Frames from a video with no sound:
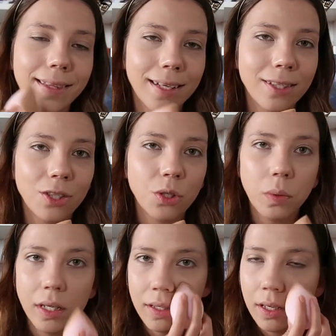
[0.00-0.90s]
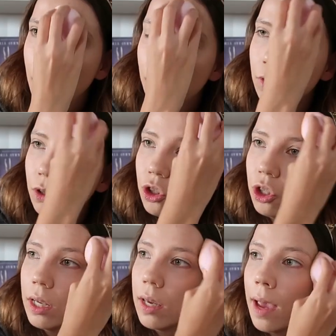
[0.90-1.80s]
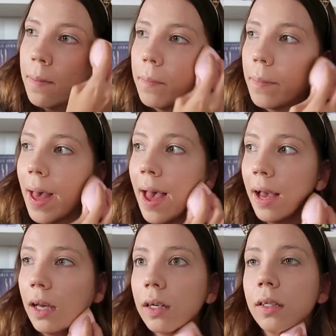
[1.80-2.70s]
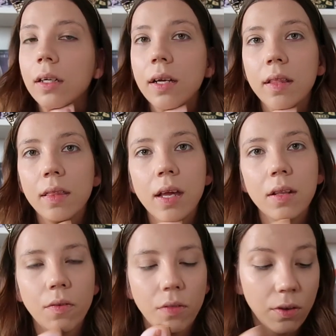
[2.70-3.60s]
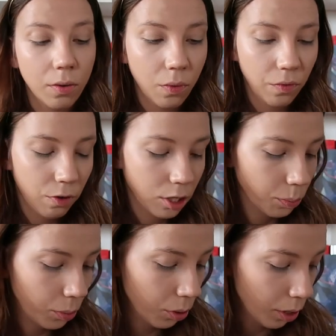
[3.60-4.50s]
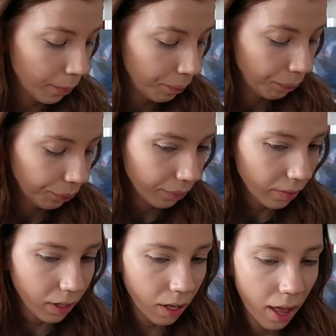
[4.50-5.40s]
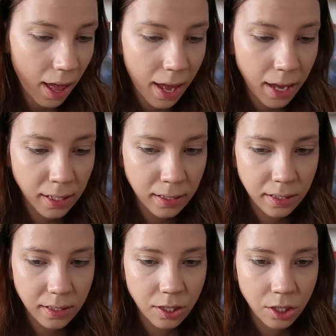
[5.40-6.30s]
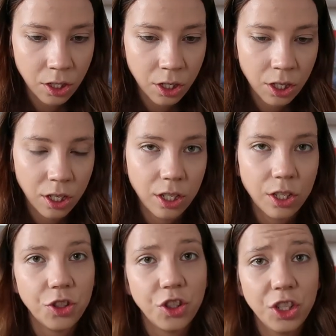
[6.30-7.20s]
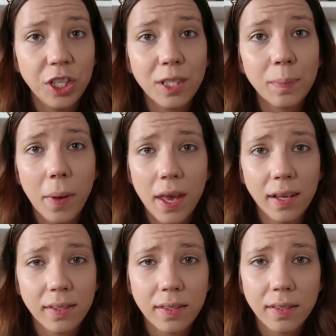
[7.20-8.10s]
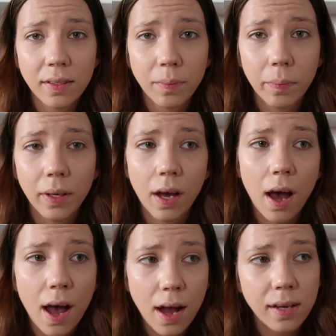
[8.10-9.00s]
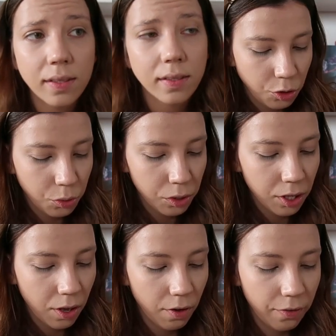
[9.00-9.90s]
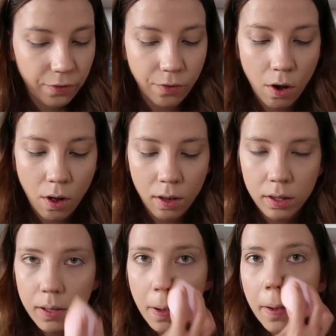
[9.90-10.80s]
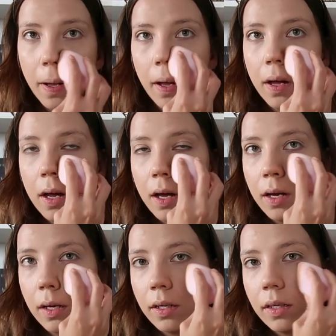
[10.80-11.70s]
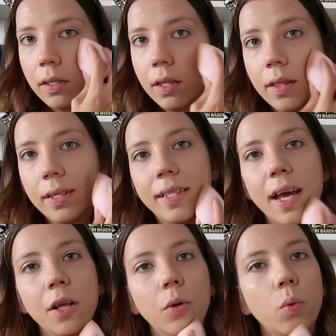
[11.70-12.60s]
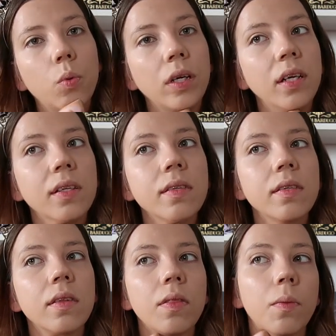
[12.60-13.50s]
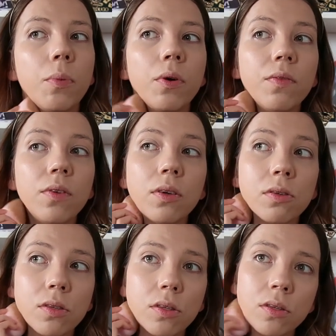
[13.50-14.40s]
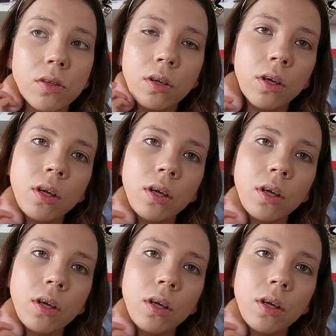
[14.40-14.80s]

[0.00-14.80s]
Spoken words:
That's the twist. So she came back at the end of the first book, and she's pissed because during her fall, the dead queens, the previous